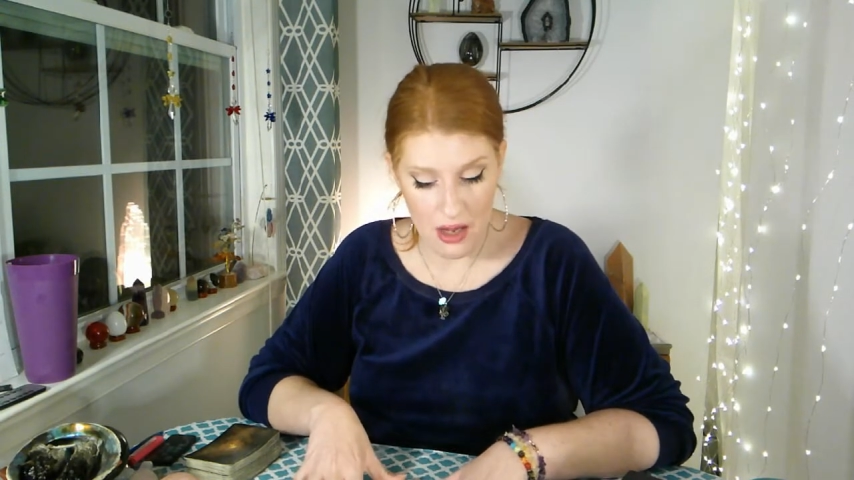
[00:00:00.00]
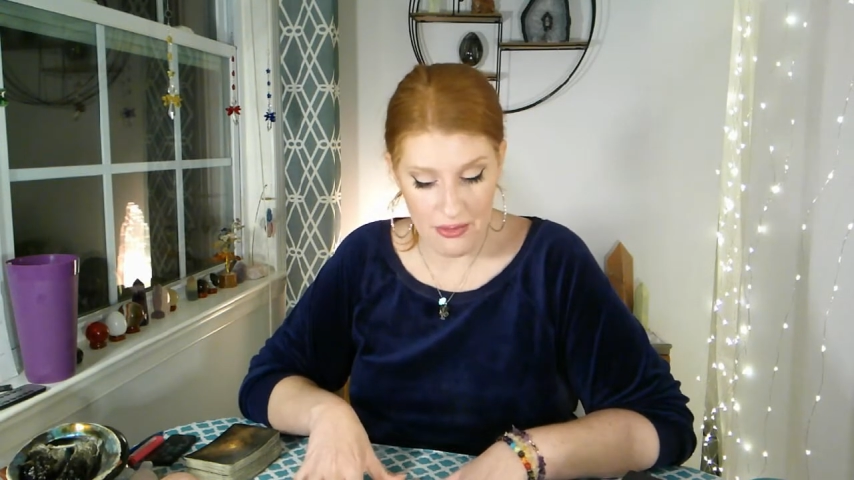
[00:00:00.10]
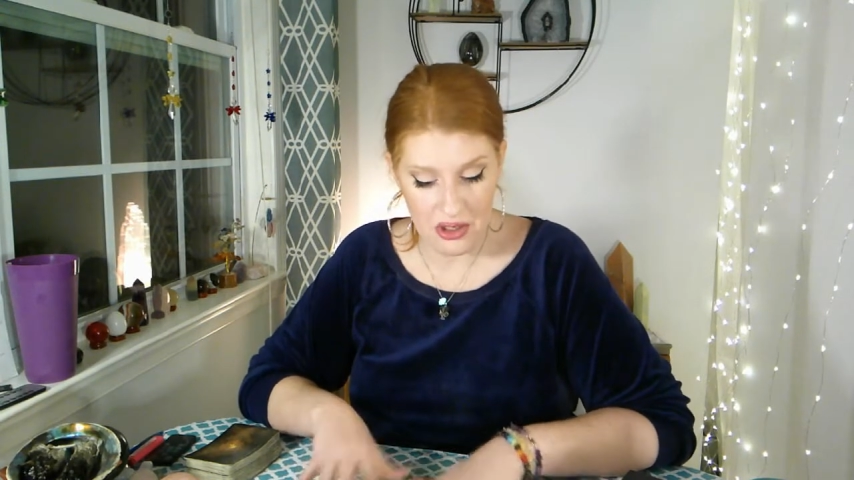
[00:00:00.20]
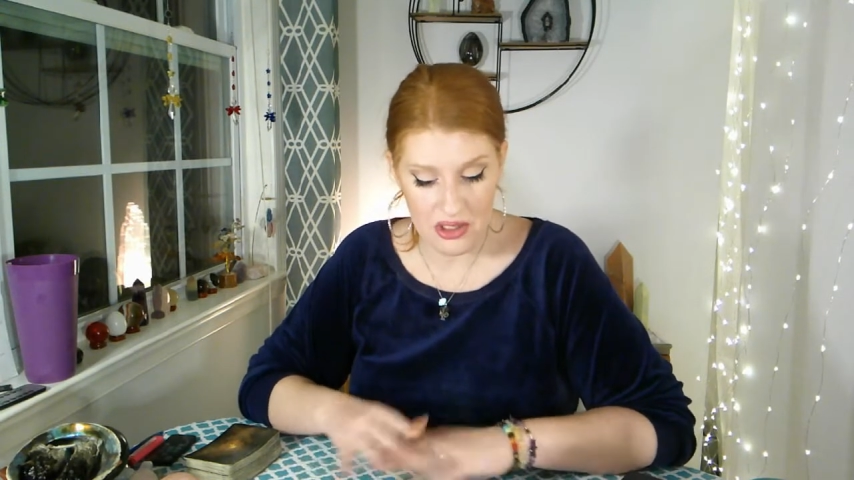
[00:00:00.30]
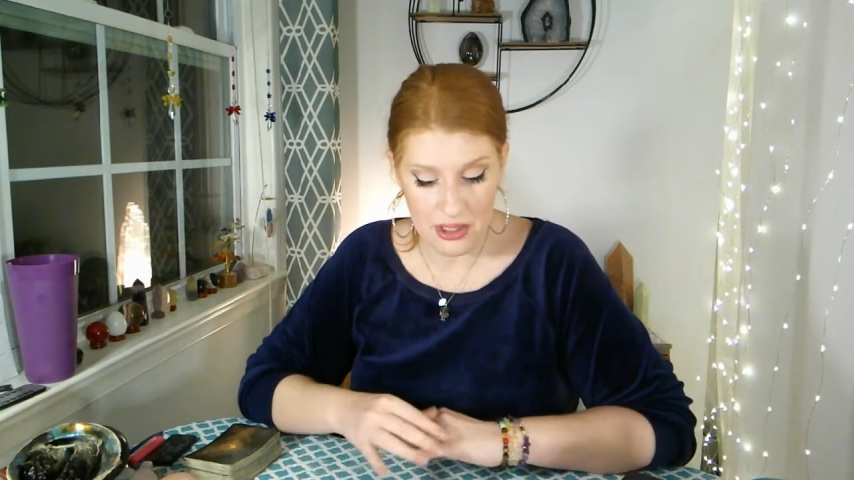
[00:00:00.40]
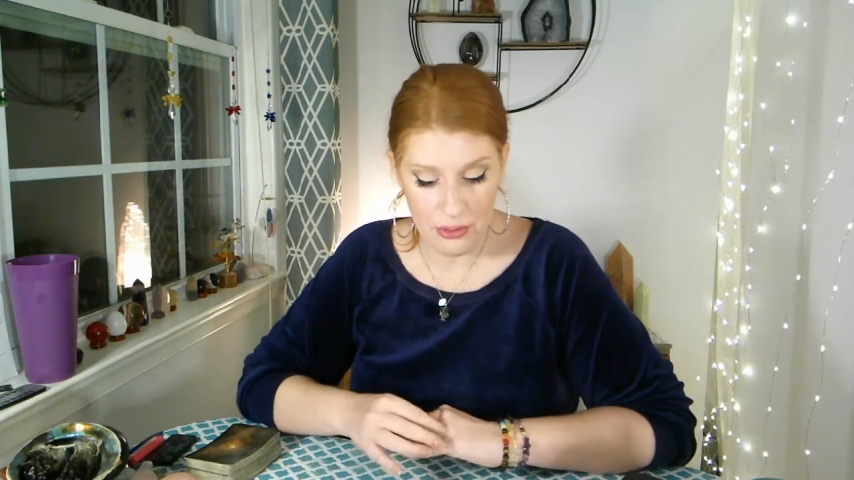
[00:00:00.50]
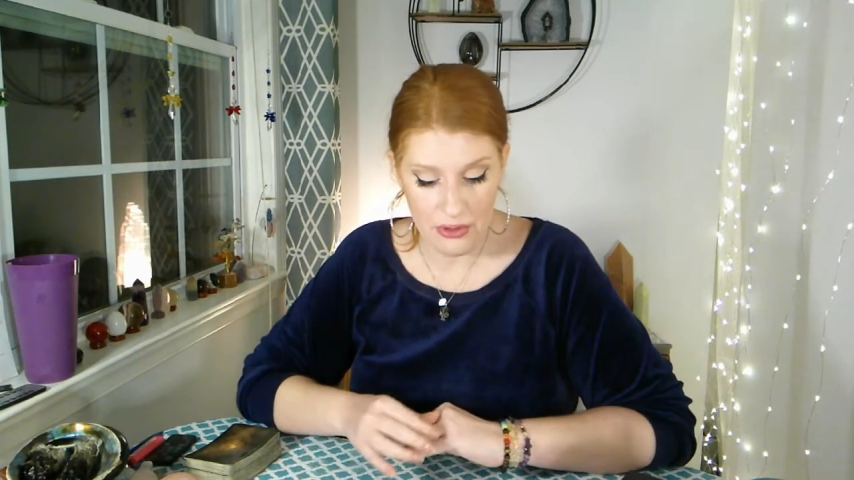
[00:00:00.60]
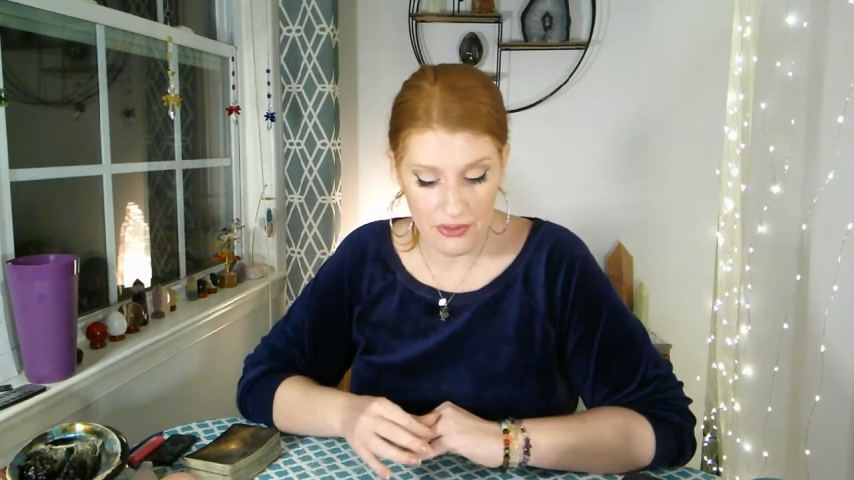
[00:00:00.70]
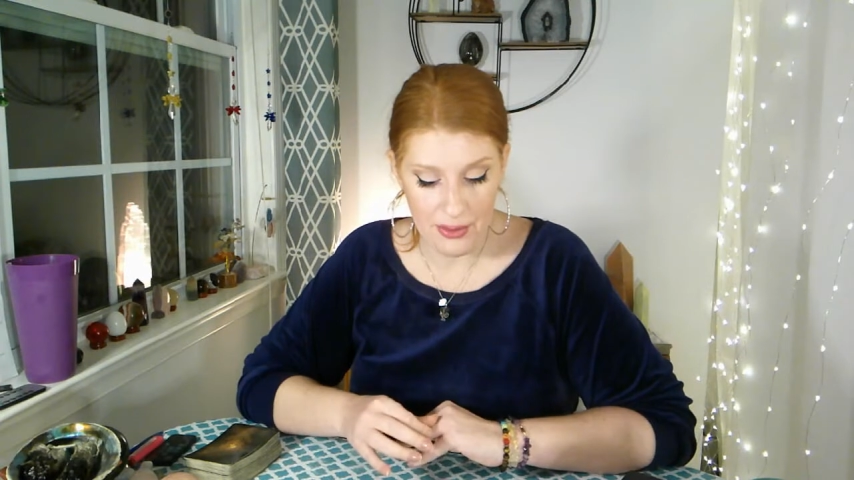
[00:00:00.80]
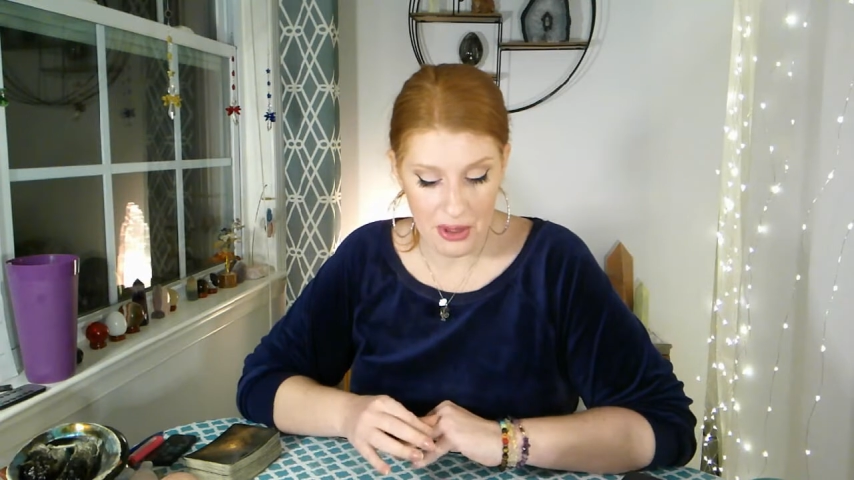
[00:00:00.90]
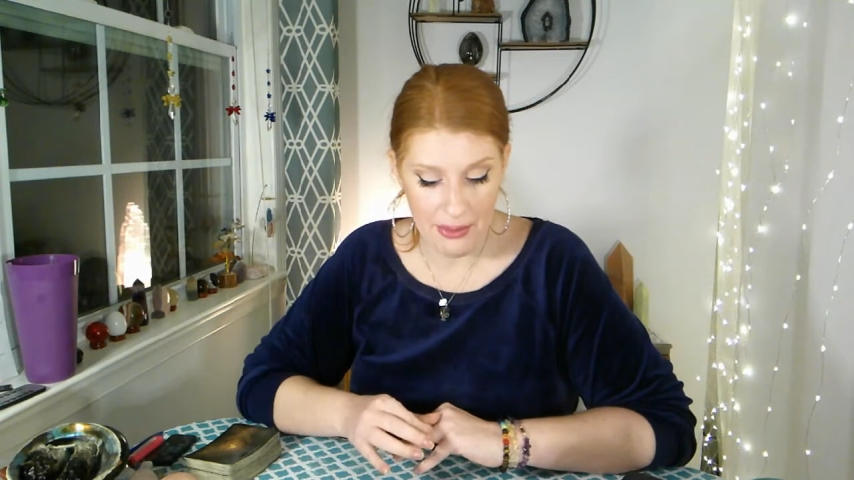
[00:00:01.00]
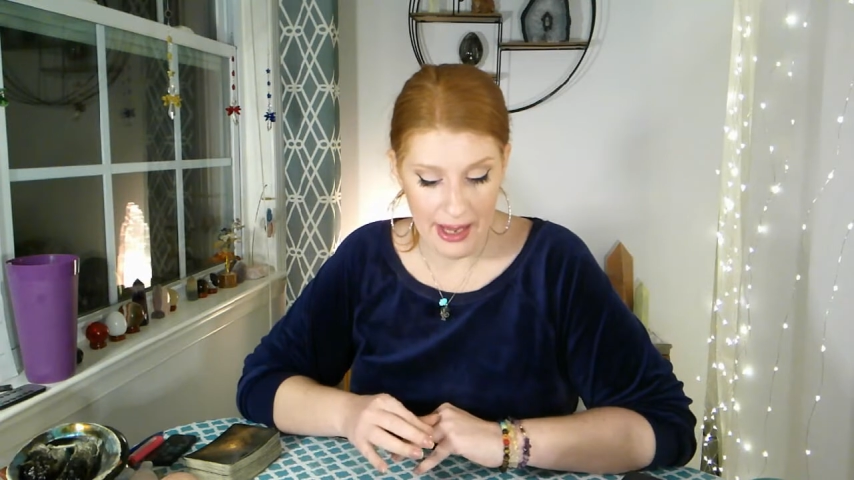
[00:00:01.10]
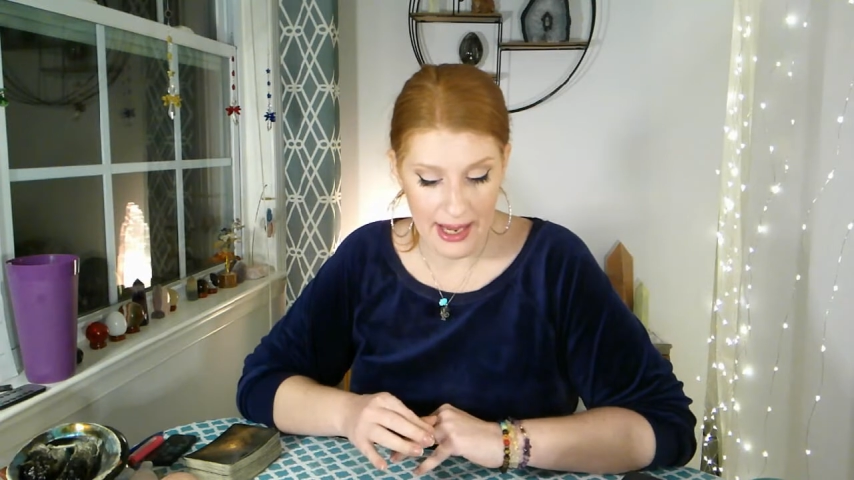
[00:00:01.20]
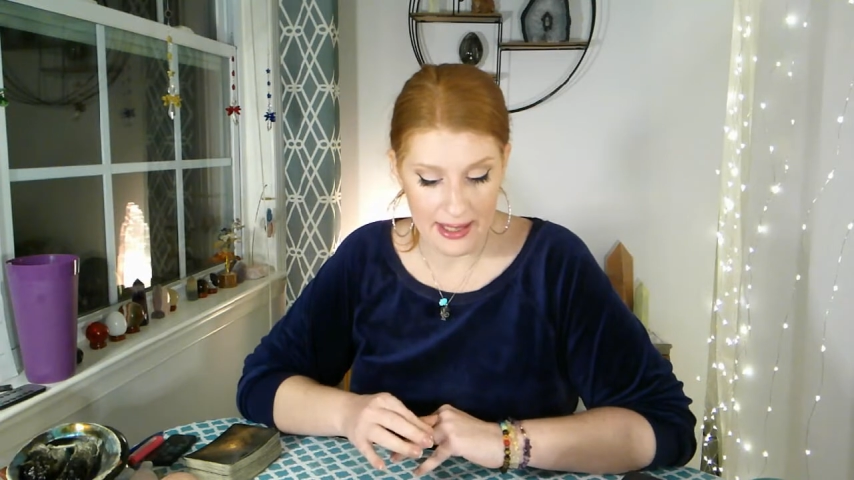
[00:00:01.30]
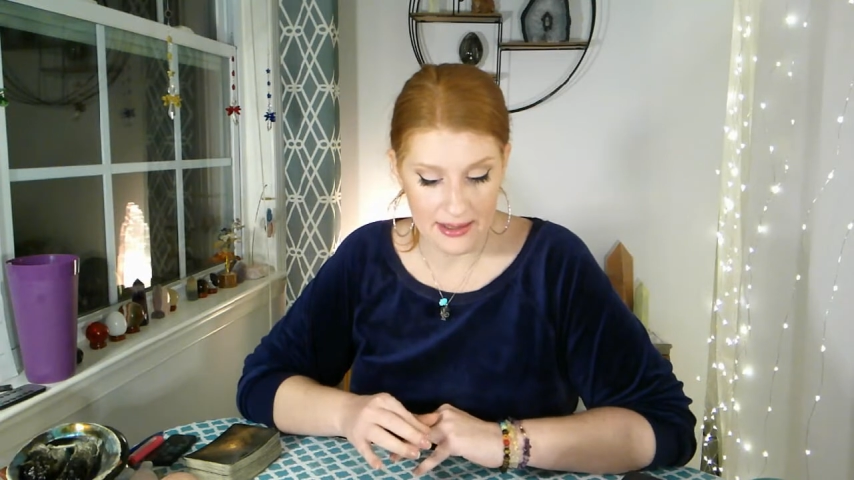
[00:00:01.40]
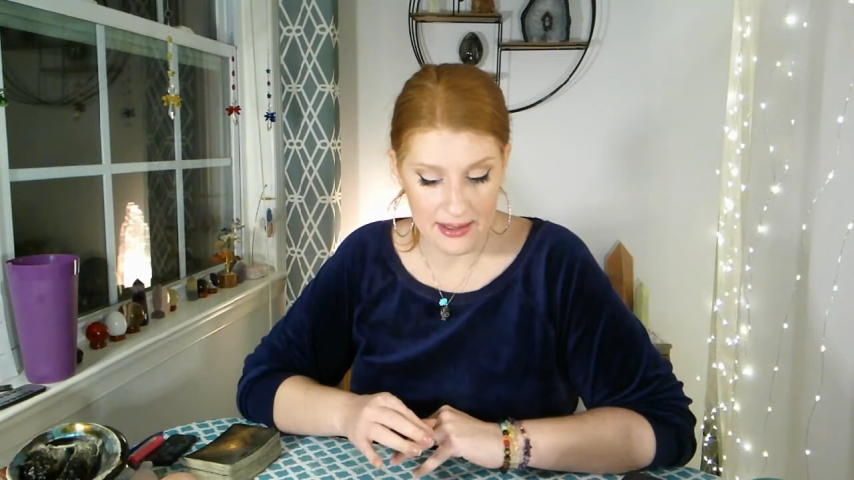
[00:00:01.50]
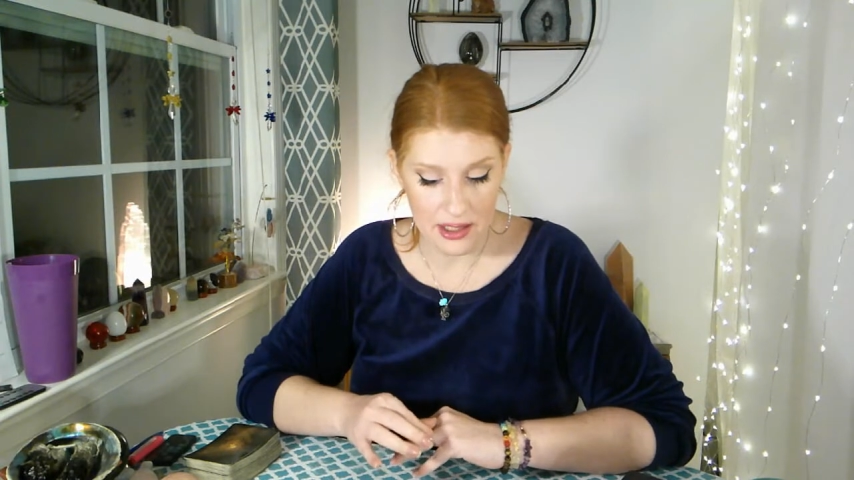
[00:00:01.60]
There's someone from your past